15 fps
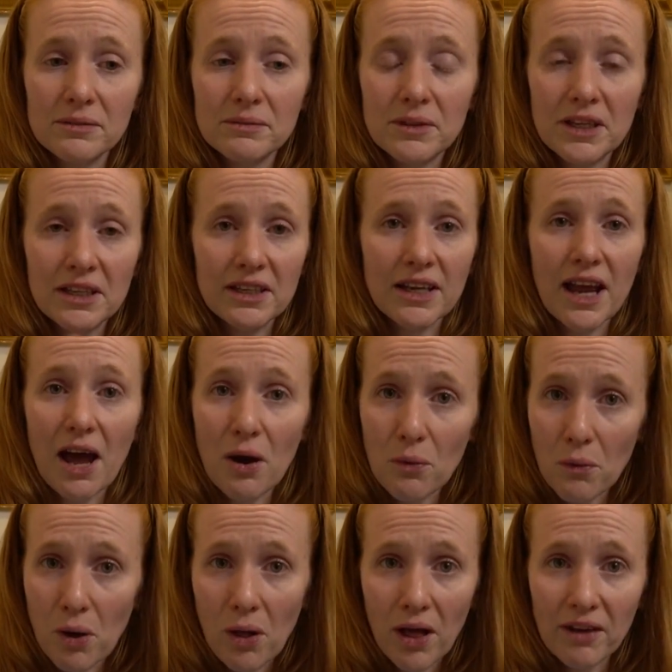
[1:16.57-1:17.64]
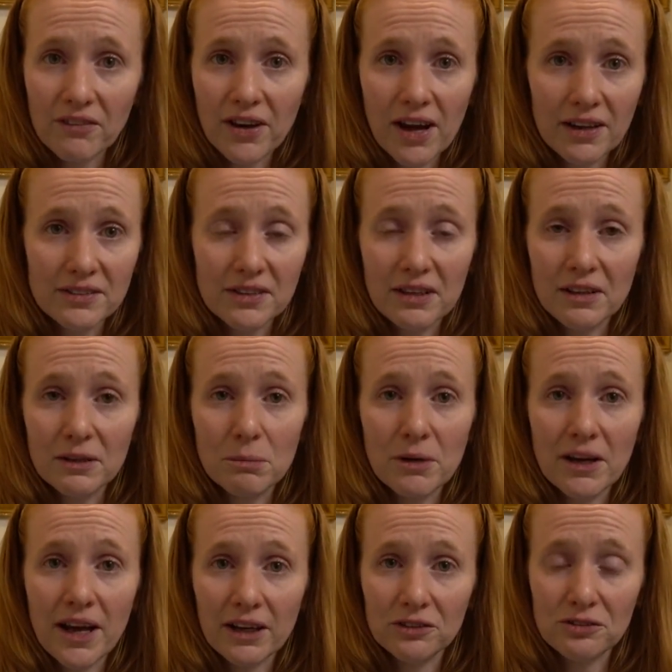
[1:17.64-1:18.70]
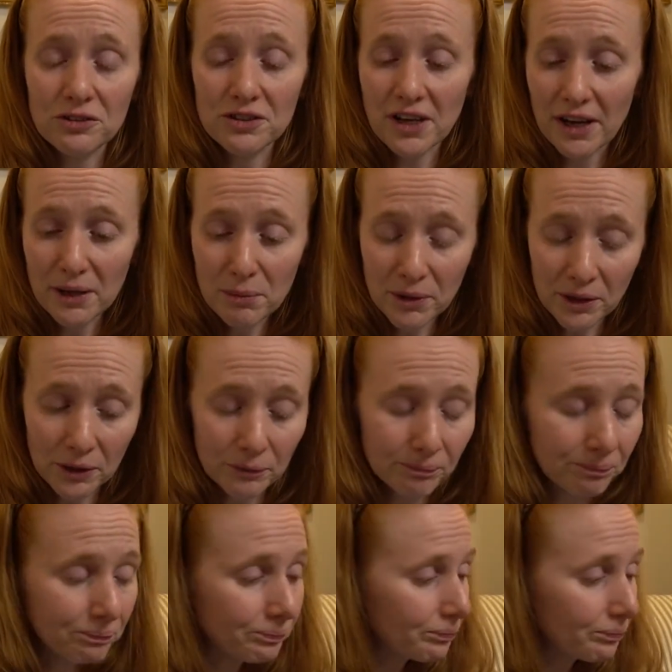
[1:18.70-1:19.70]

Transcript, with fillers: get it out while I've got a little bit of extra time here.